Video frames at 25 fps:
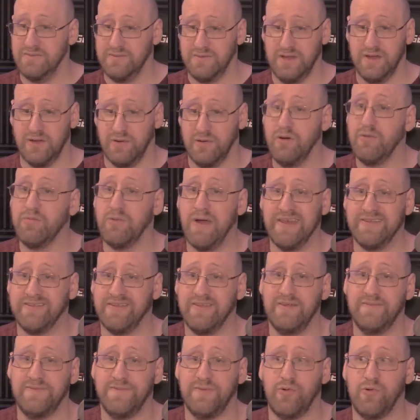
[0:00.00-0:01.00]
you know,
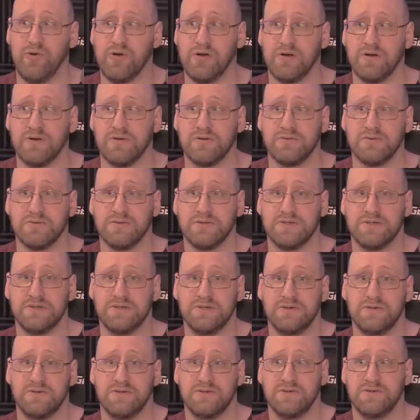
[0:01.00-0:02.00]
arrested for
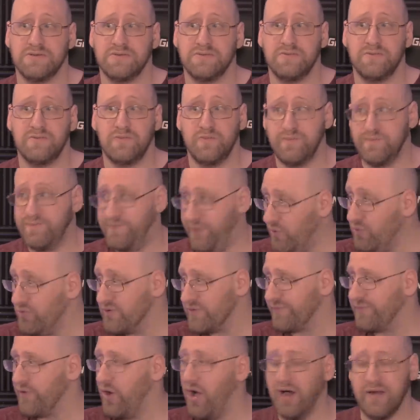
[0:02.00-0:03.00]
voter
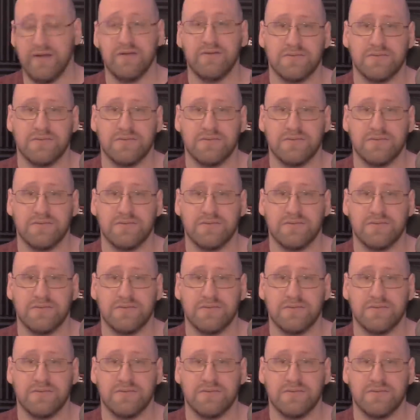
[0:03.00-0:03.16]
fraud.